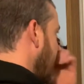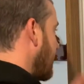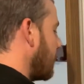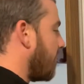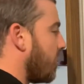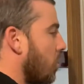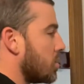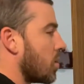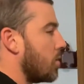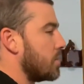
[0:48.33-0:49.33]
the first
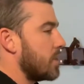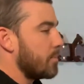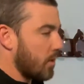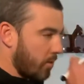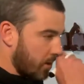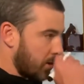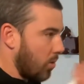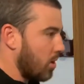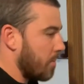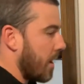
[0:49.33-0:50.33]
concept I want to talk
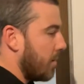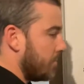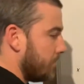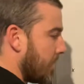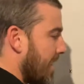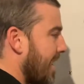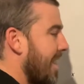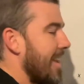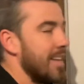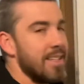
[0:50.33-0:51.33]
about
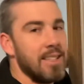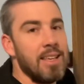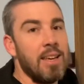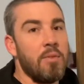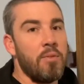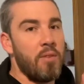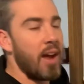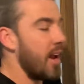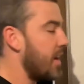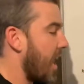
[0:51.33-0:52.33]
is the
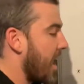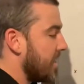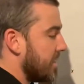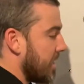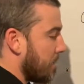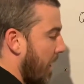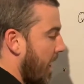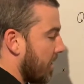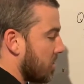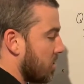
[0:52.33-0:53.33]
fade and deep
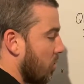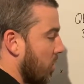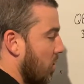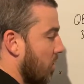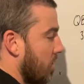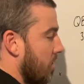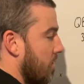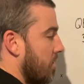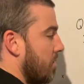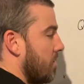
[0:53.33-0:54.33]
out. So we got
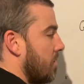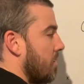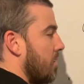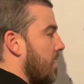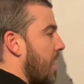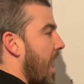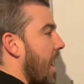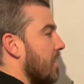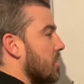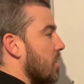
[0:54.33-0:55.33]

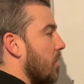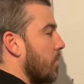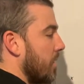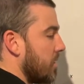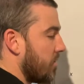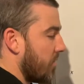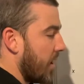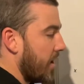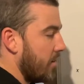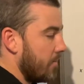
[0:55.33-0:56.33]
outside release
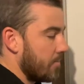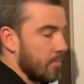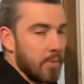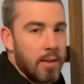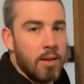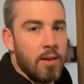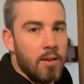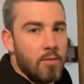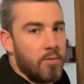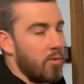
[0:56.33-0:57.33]
fade
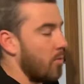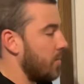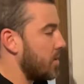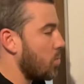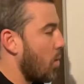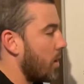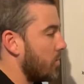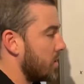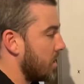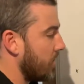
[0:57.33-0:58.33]
from this wide
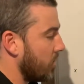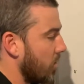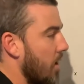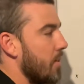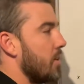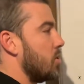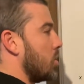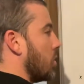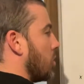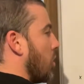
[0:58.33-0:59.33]
receiver, right? They're just going
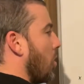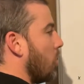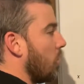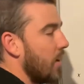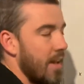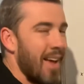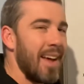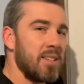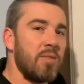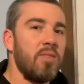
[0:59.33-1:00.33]
to go
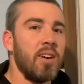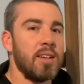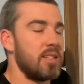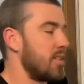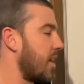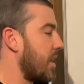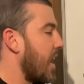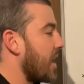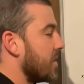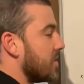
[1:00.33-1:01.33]
as fast as
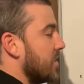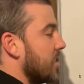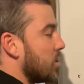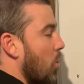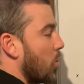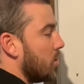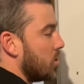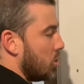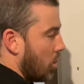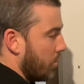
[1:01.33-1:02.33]
can. It's this corner's
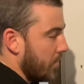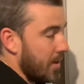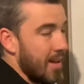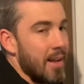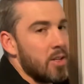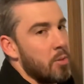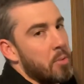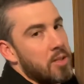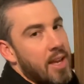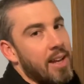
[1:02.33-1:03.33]
job to
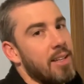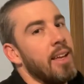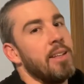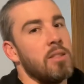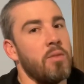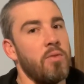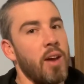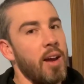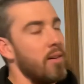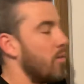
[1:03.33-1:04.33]
protect against the
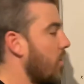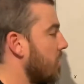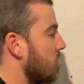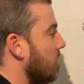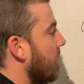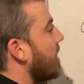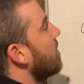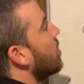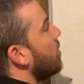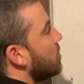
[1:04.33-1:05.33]
fade, all right? So they are
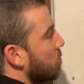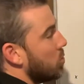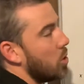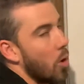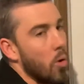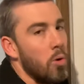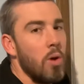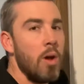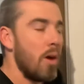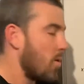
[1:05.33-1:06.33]
going to go
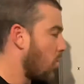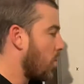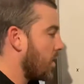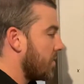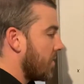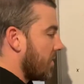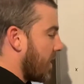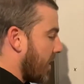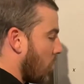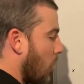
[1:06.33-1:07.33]
with
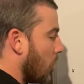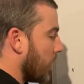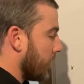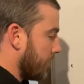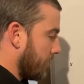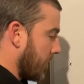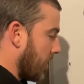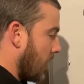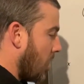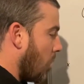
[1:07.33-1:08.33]
that corner.
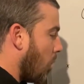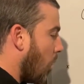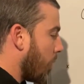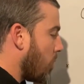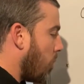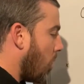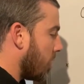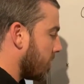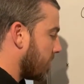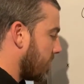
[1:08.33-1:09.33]
What we
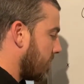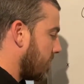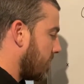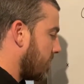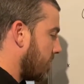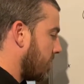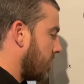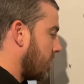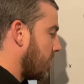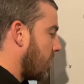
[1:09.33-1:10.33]
want,
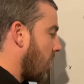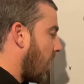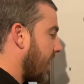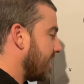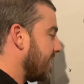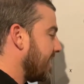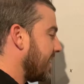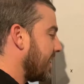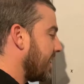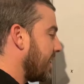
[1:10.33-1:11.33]

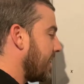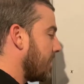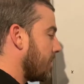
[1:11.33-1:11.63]
ideally,